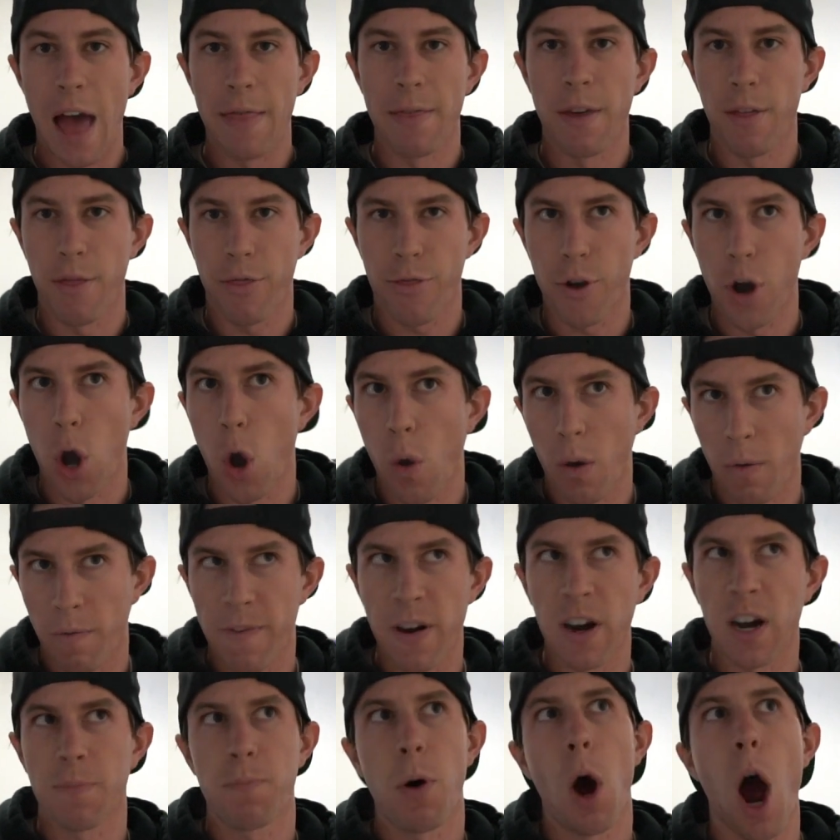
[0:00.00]
and then throw a
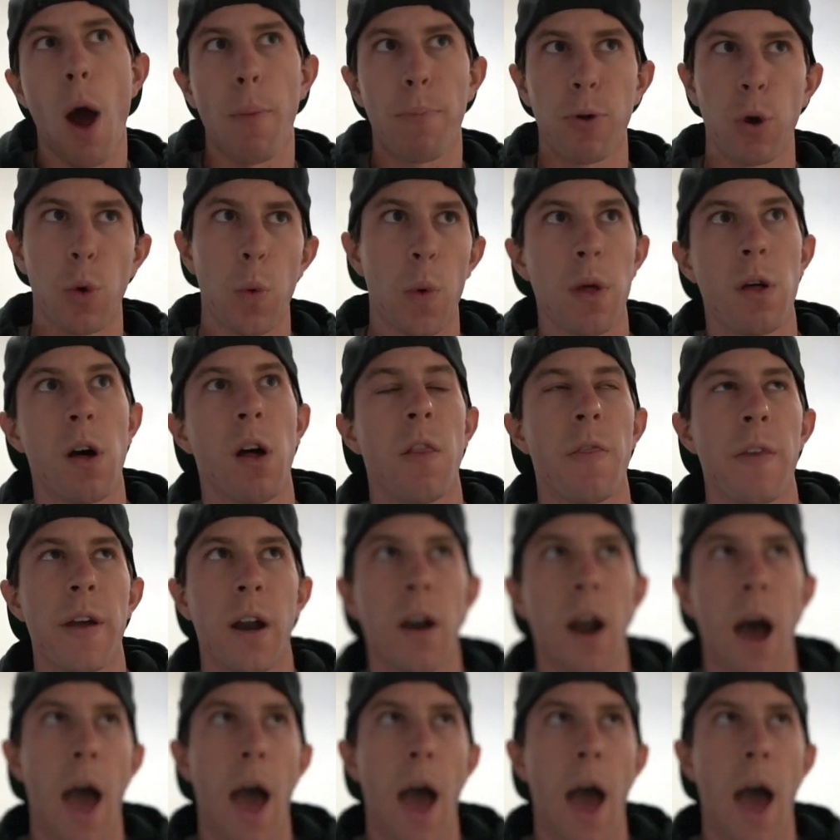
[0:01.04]
very popular wheel on there,